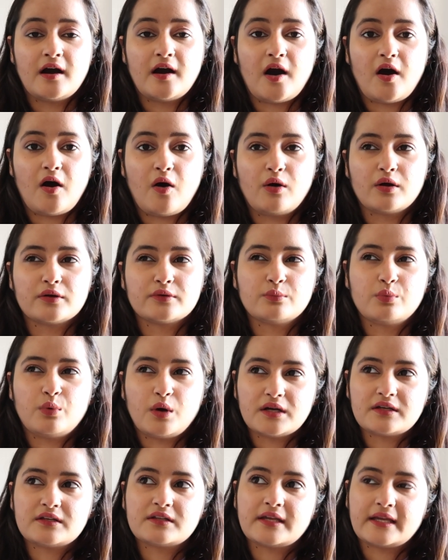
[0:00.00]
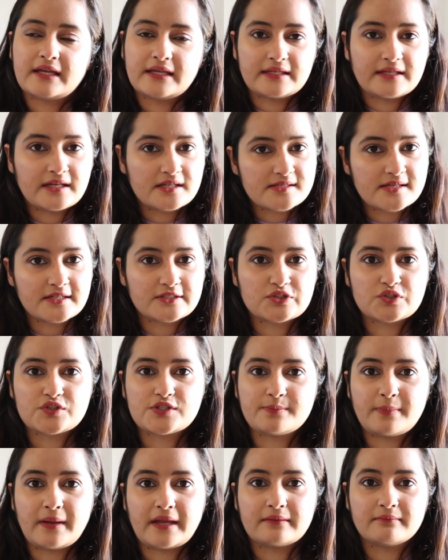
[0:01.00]
on what areas I should
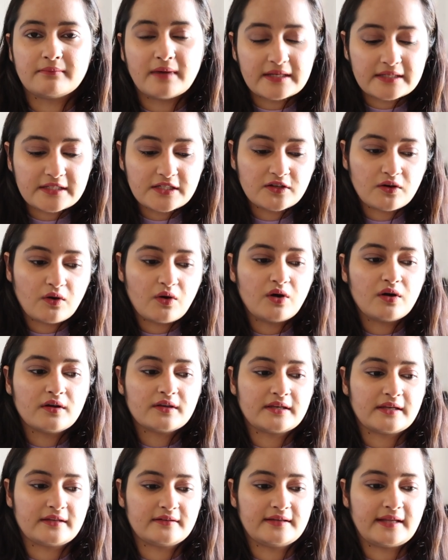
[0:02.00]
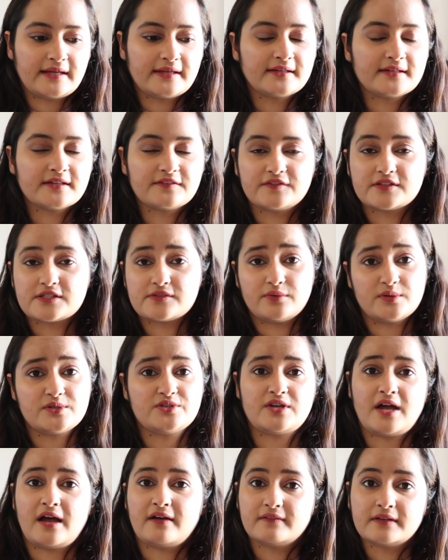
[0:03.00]
spend money on. Like if it's for
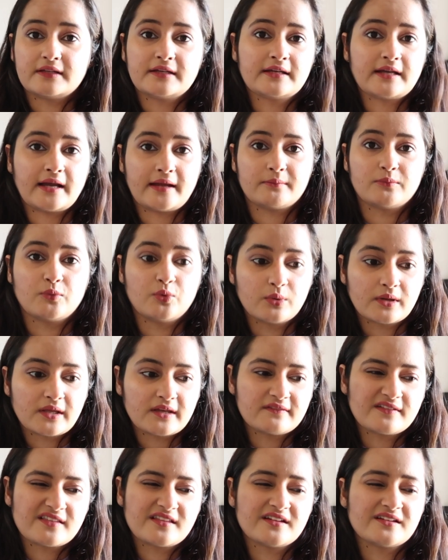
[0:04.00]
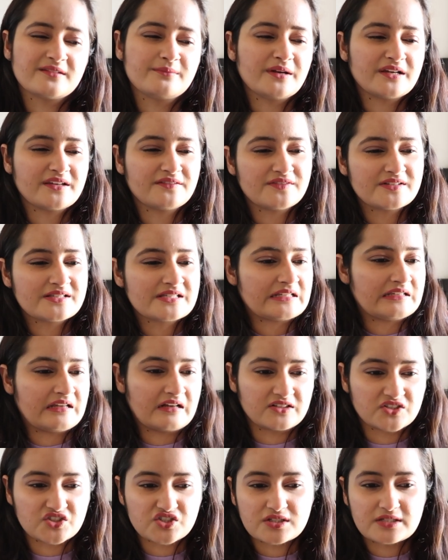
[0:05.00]
traveling, I'm okay with it, but if it's a
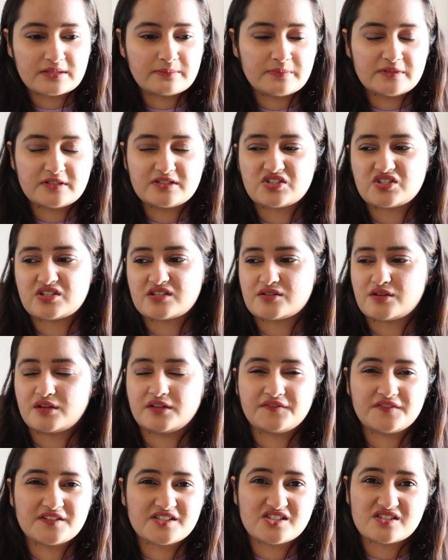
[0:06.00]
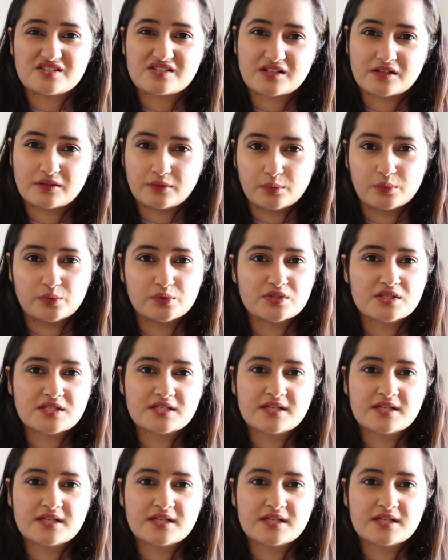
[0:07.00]
luxury purchase or if it's just clothes,